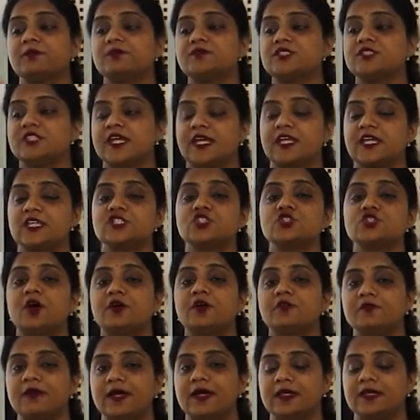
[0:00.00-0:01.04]
change
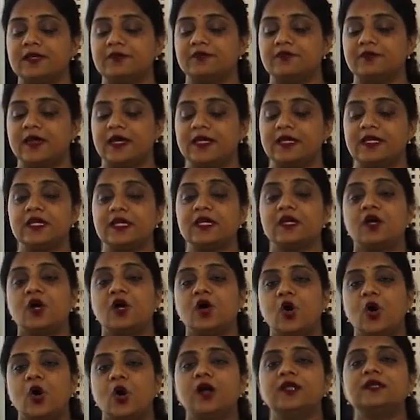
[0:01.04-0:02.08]
or vary
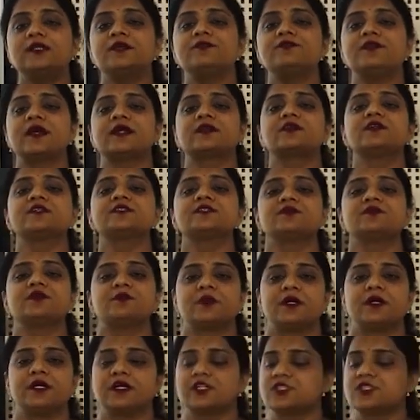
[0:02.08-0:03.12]
all the factors of the
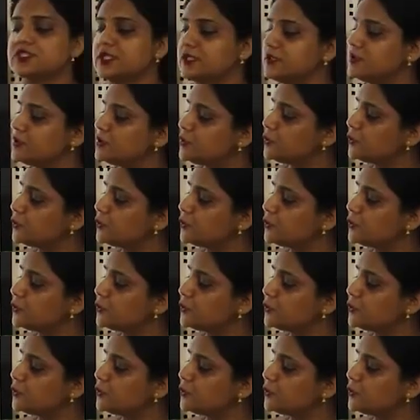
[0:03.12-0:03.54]
production